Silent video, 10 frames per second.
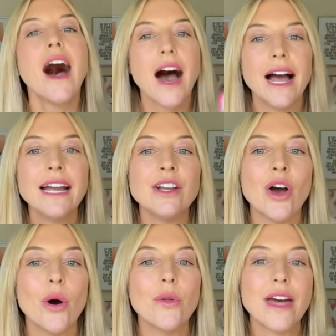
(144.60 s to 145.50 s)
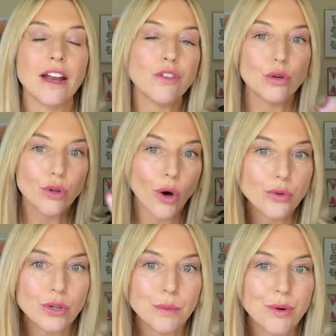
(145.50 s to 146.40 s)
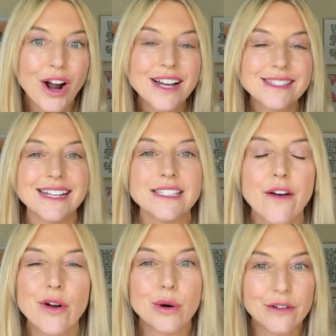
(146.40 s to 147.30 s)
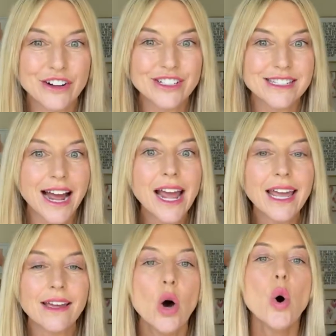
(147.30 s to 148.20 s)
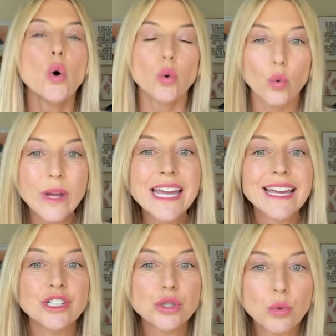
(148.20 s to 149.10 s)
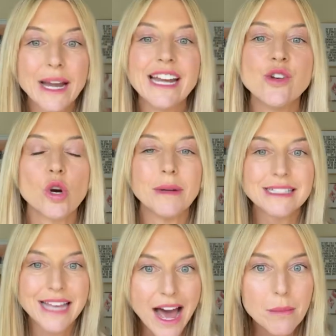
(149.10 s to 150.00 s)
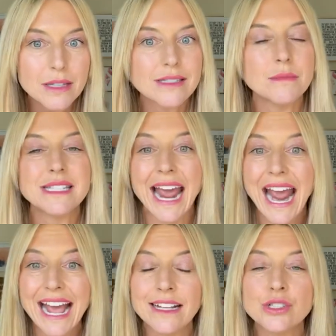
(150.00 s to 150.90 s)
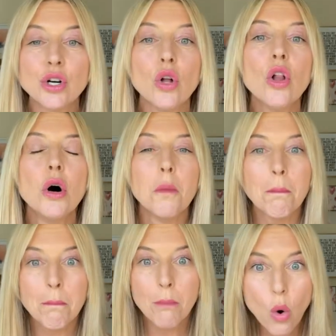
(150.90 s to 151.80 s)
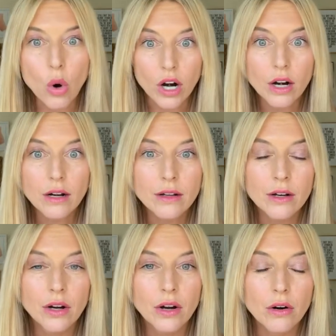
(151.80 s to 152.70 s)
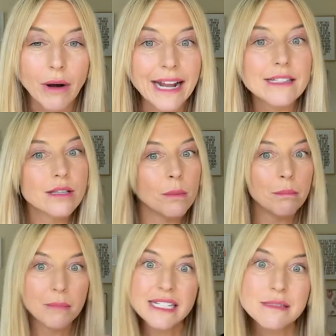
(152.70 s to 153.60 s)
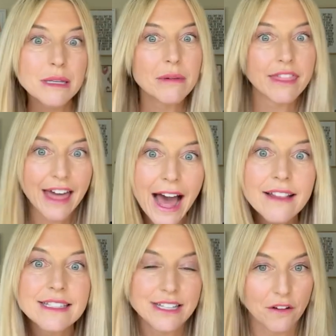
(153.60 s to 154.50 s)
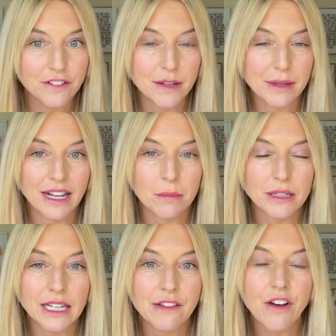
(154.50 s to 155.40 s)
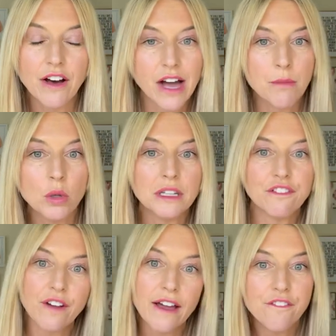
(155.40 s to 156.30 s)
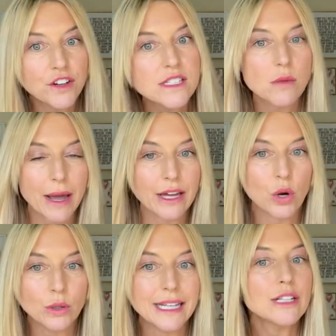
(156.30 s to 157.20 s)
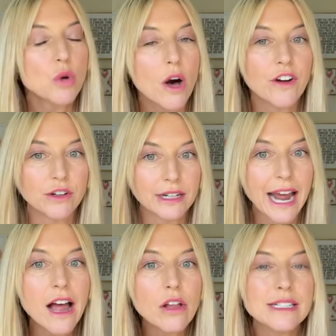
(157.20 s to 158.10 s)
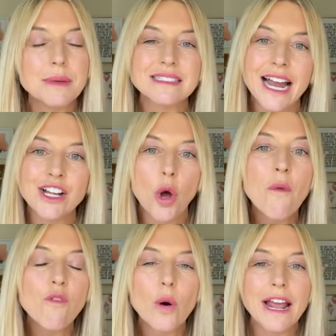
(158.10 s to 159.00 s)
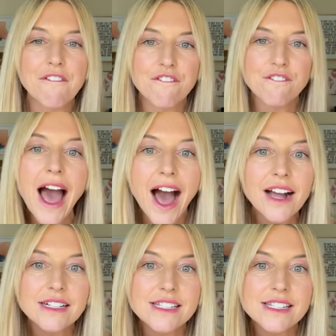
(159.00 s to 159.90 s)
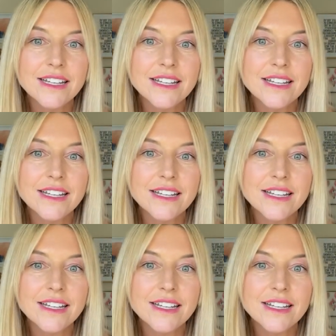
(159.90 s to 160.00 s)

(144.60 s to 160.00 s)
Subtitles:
I know that if you go through the process of a reverse diet, we can train your metabolism to handle more, right? So miss me with that self-limiting belief of I'm only 5 foot so I can only eat 1,200 calories because I know for a fact